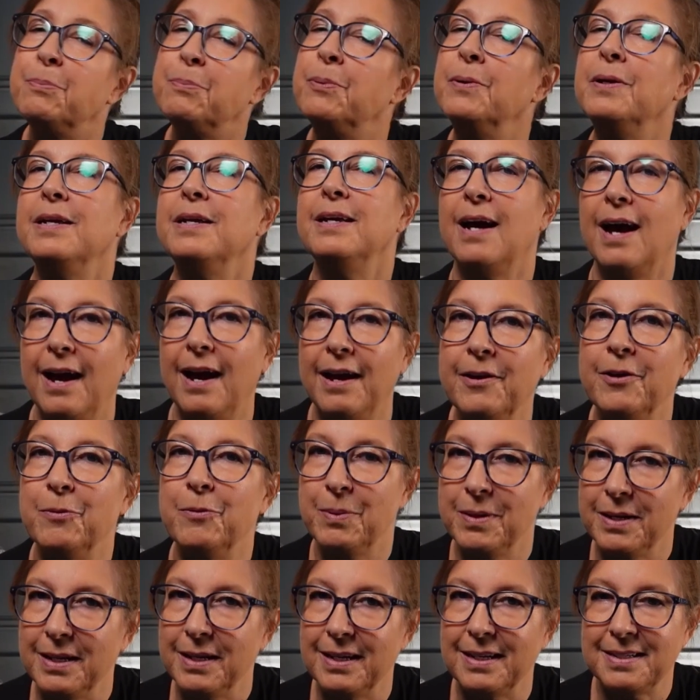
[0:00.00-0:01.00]
was pretty
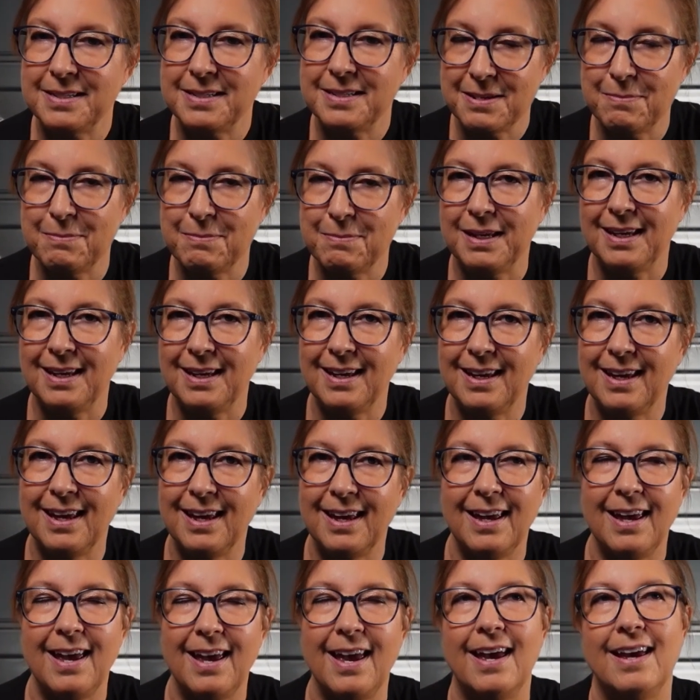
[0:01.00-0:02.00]
eye-opening to
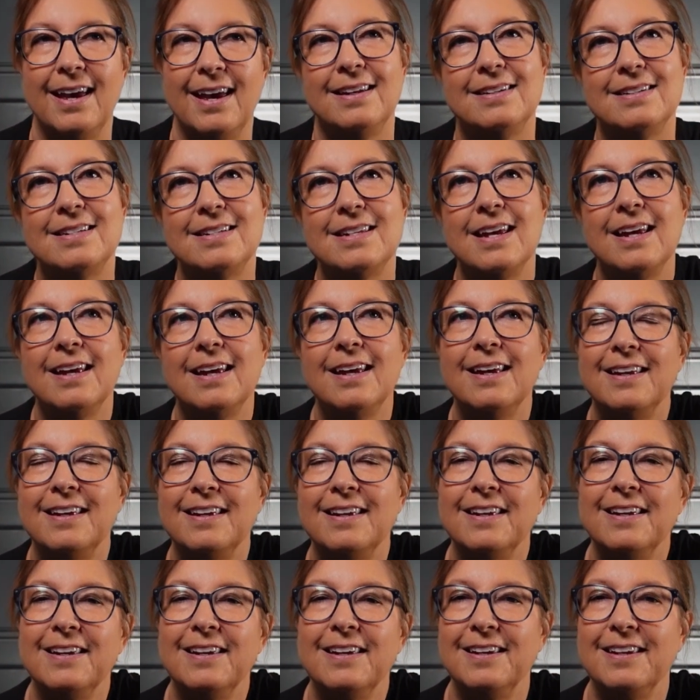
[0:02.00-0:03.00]
me. And,
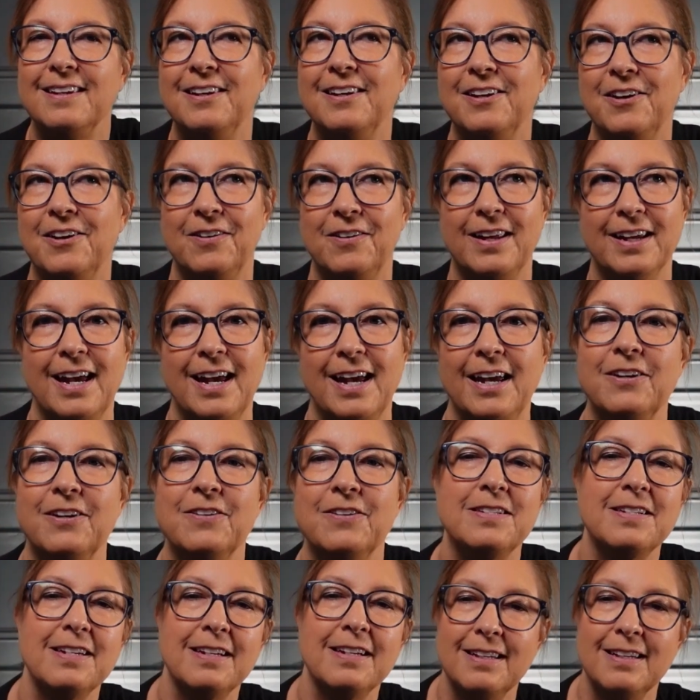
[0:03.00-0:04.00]
you know, like I
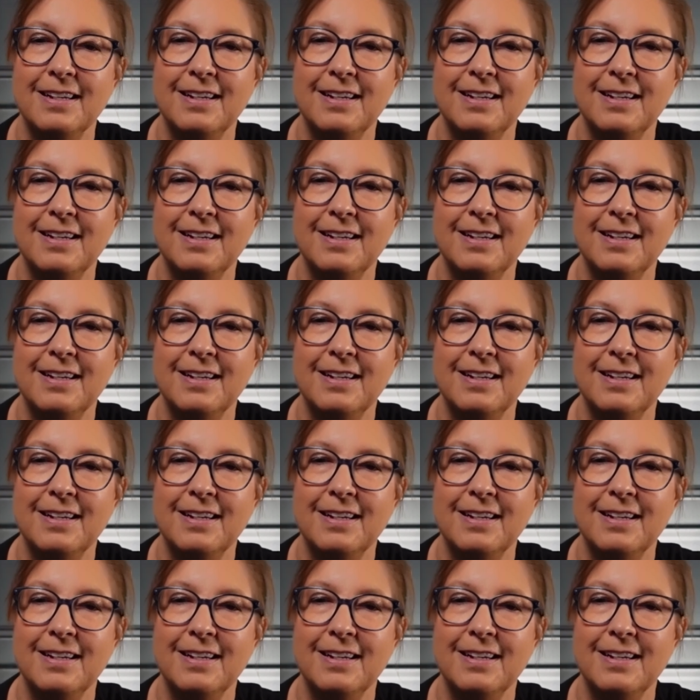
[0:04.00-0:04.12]
used